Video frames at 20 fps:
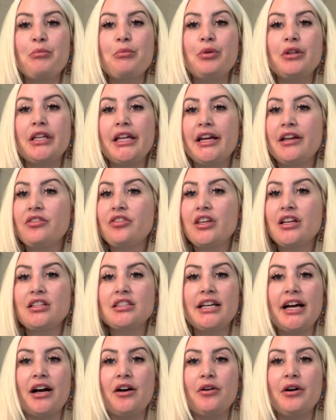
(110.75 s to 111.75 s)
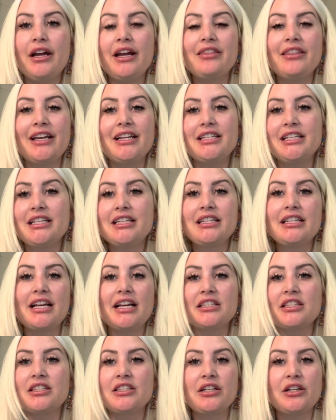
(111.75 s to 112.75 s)
planned things out and they didn't
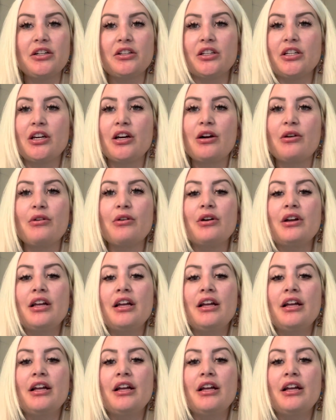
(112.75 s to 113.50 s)
necessarily go